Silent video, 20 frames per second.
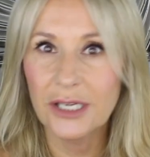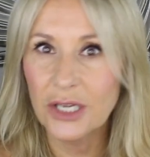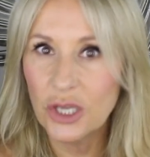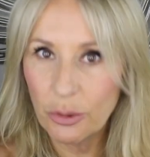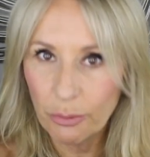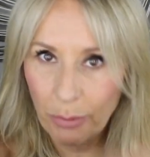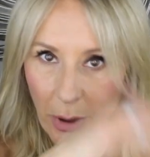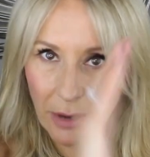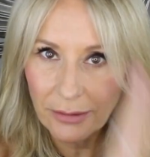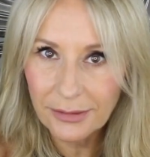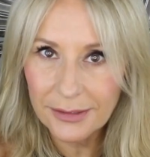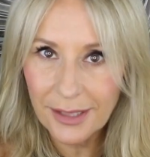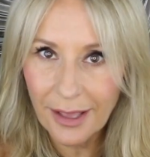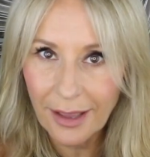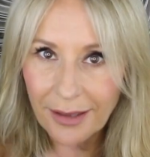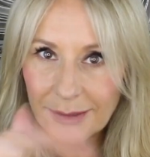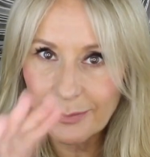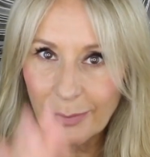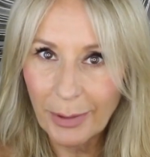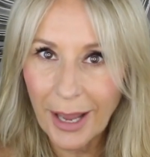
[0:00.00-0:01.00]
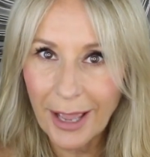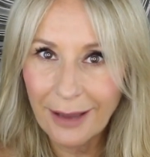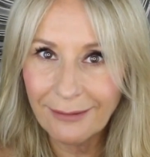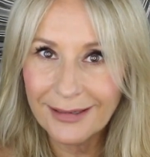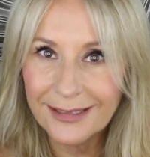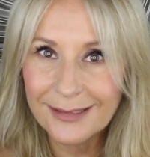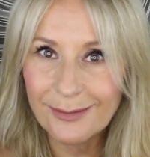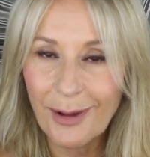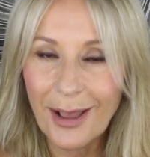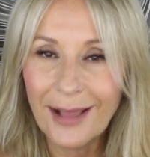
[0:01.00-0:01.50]
Can you post those below
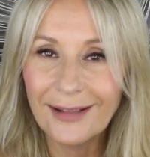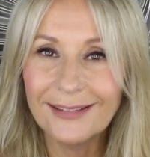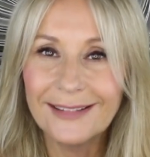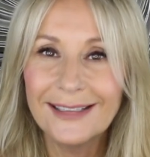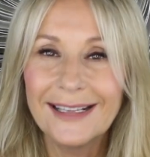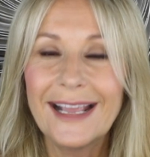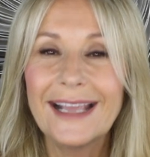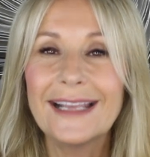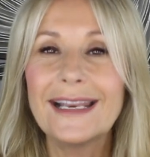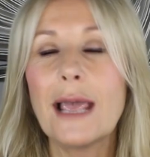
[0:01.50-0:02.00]
as well?